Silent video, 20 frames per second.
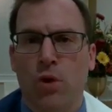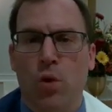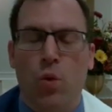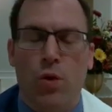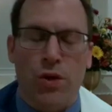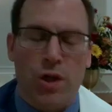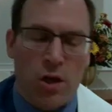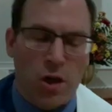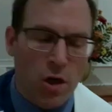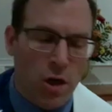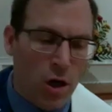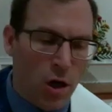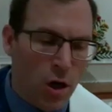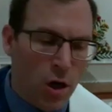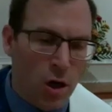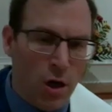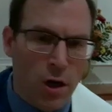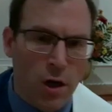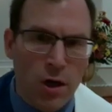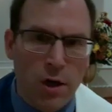with a
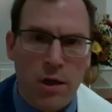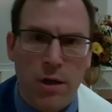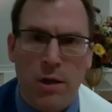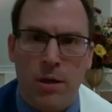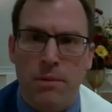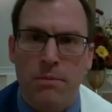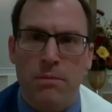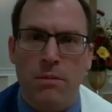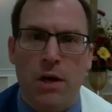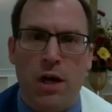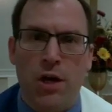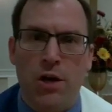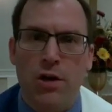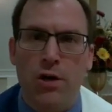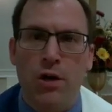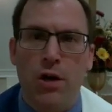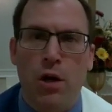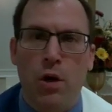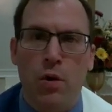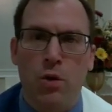card, a
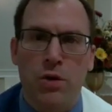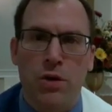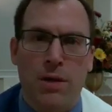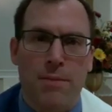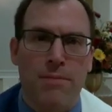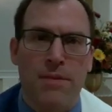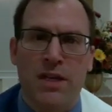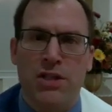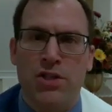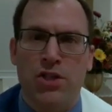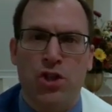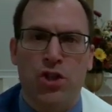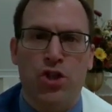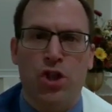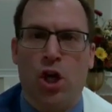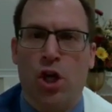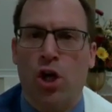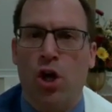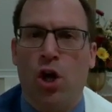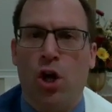note, a message,
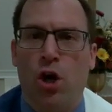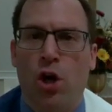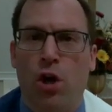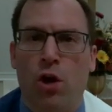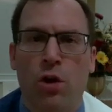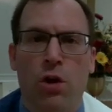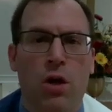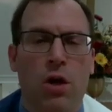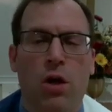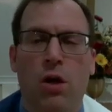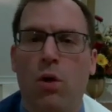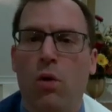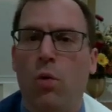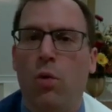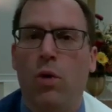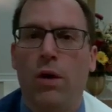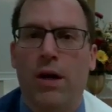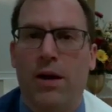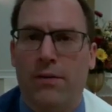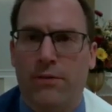a call,
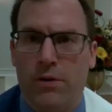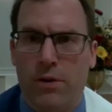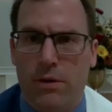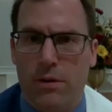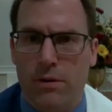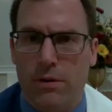whatever.